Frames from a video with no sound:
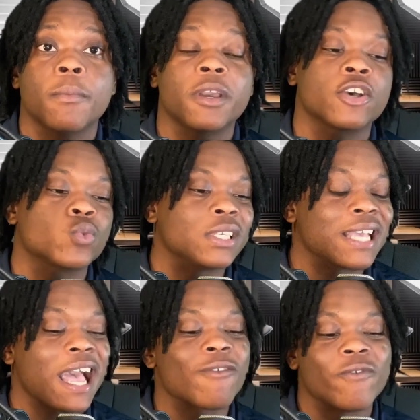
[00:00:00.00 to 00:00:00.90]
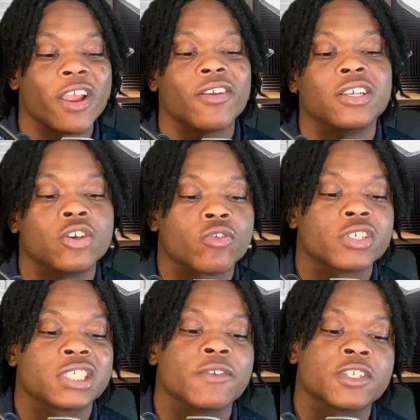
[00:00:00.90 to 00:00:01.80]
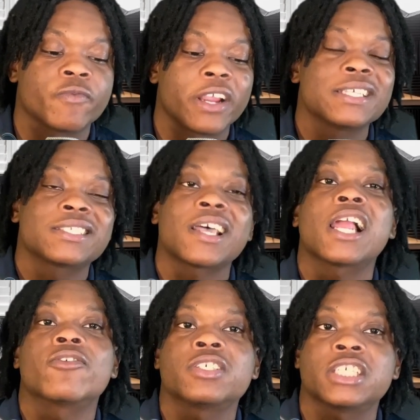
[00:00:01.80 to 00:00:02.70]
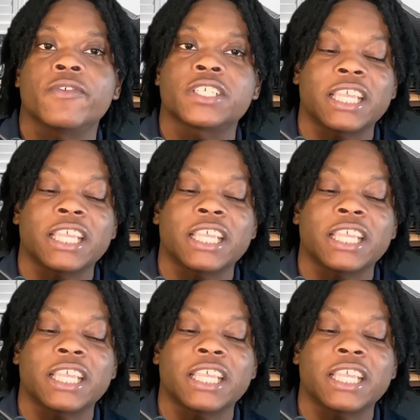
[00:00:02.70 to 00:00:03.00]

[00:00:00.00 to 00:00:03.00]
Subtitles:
because we got very good receivers, very solid receivers,